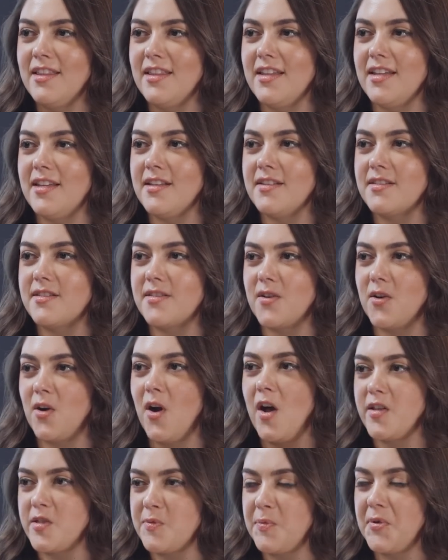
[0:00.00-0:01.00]
these
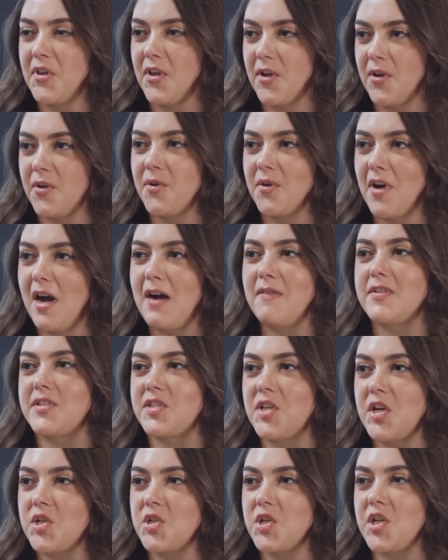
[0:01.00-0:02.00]
cross-political
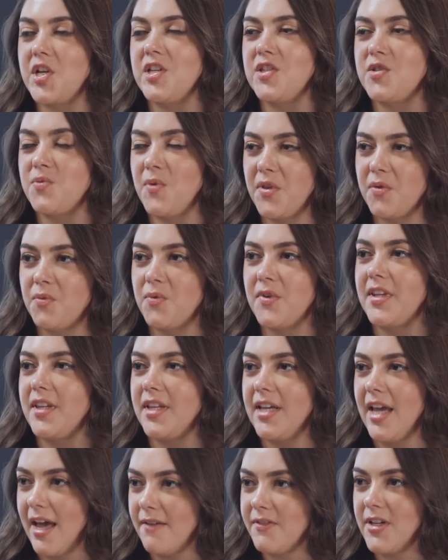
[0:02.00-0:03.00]
conversations with
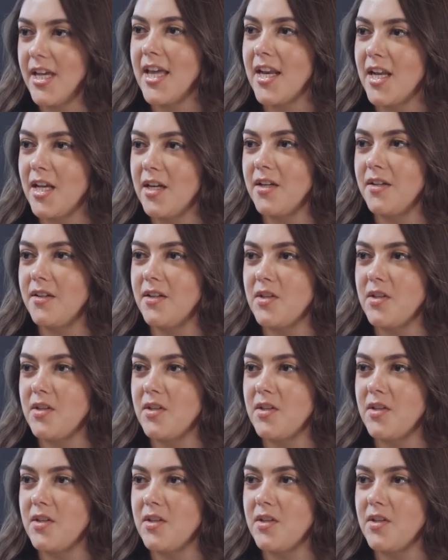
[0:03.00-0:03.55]
really heavy-hitting